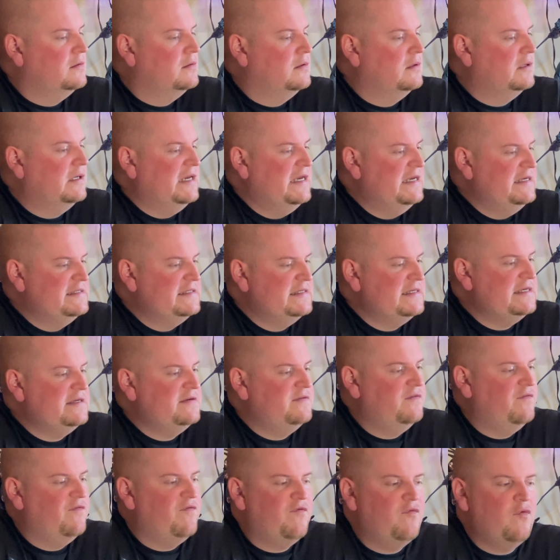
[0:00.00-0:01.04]

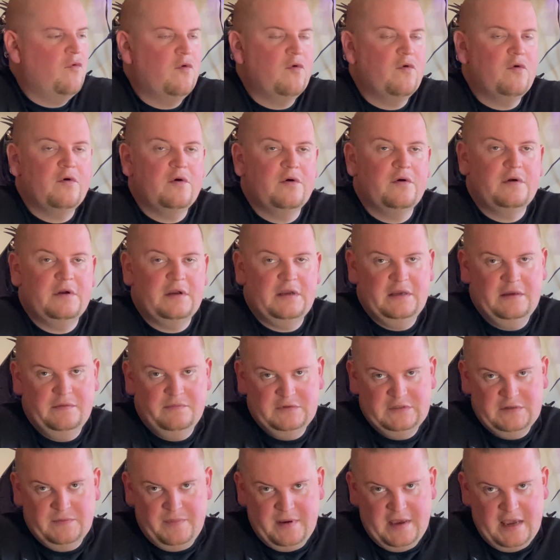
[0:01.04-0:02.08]
easy for him
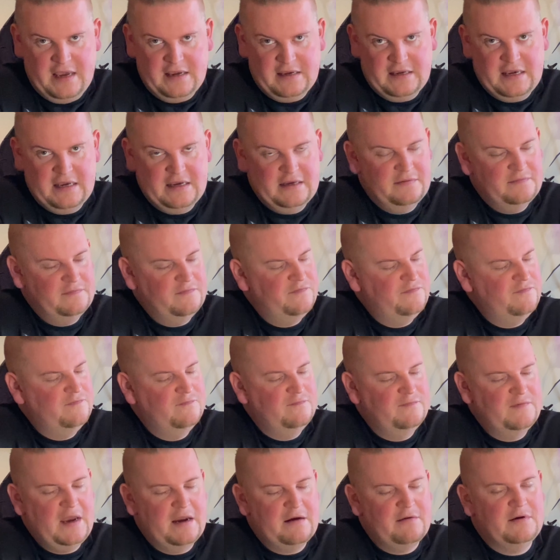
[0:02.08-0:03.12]
to peg in.
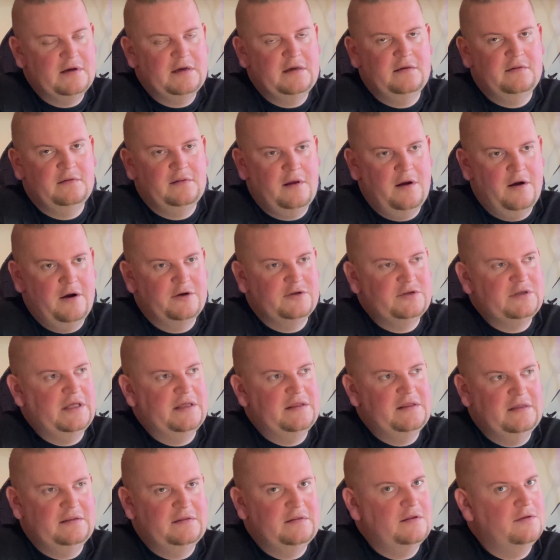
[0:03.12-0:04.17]
Very large. I
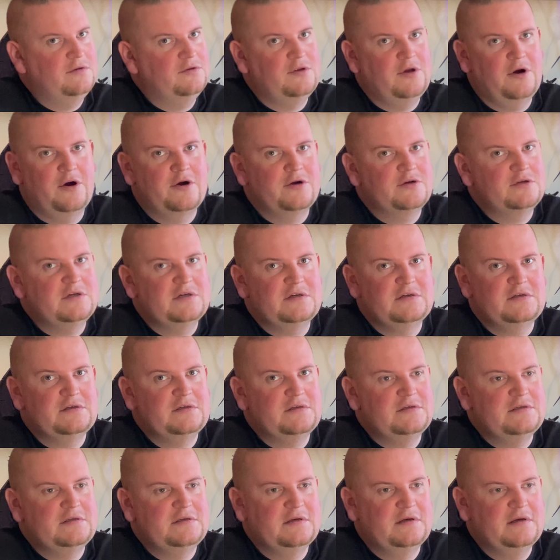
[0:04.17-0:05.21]
think the
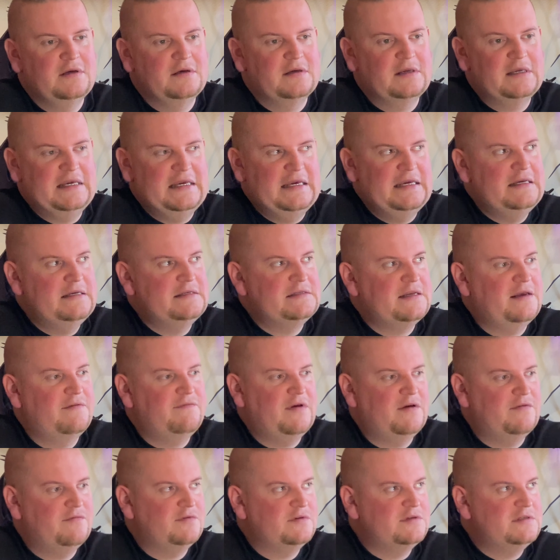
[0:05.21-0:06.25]
largest keys I've
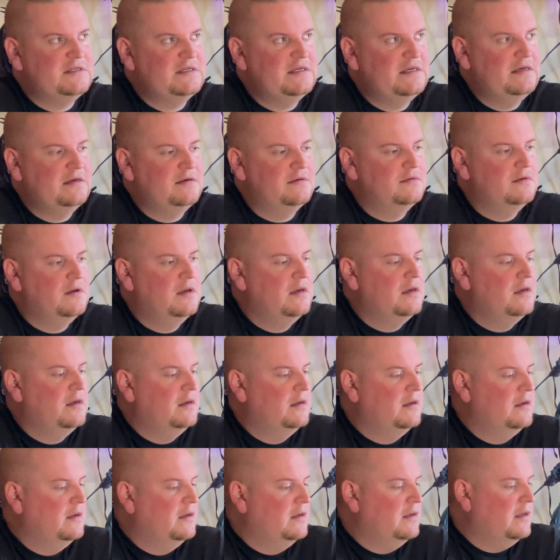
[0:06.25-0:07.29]
ever seen.
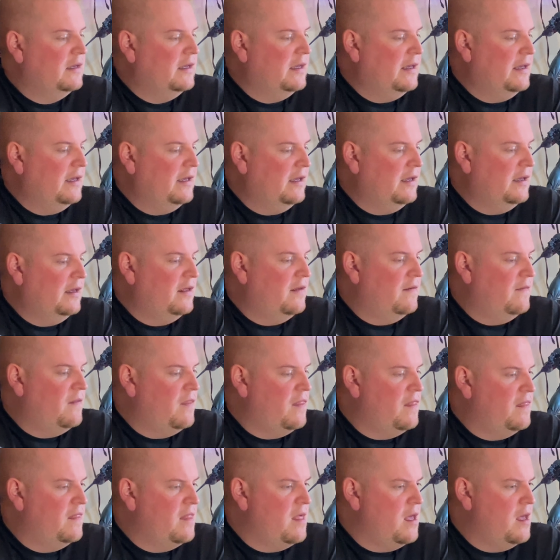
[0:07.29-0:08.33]

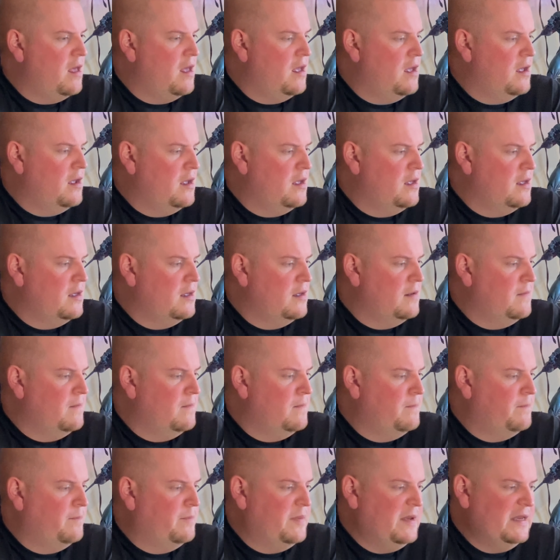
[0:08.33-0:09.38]
The
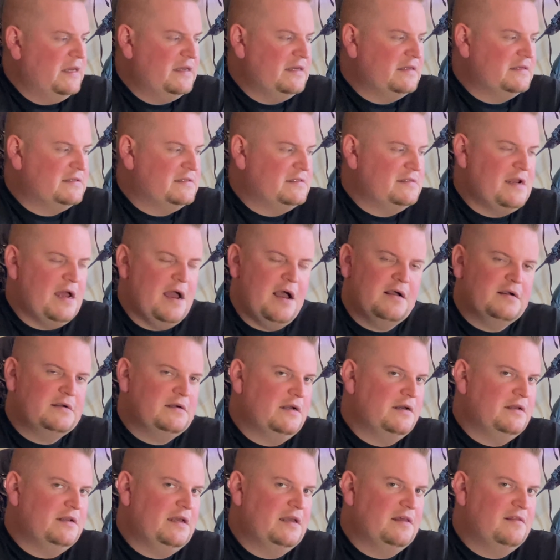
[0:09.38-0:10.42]
biggest knock
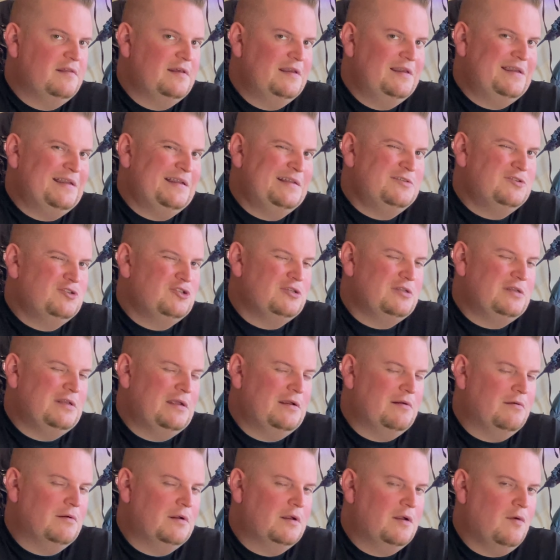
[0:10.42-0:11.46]
on, I think,
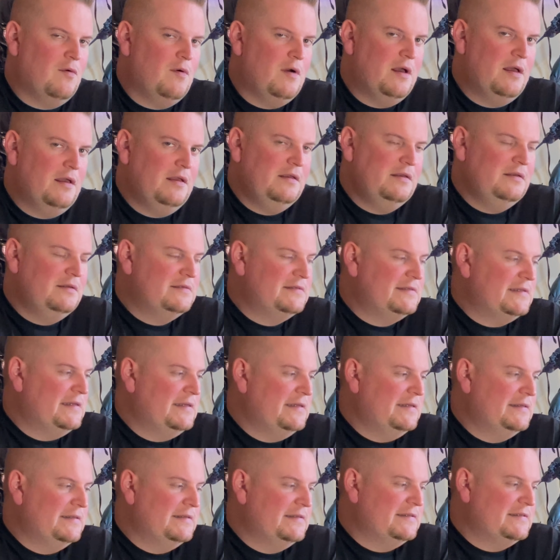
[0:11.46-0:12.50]
engineering-wise
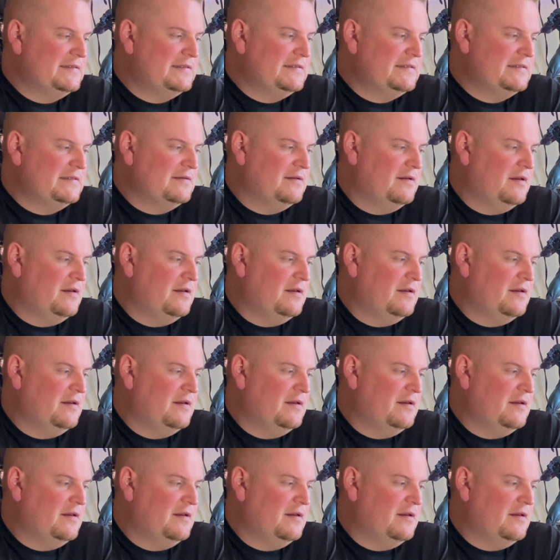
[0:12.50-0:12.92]
is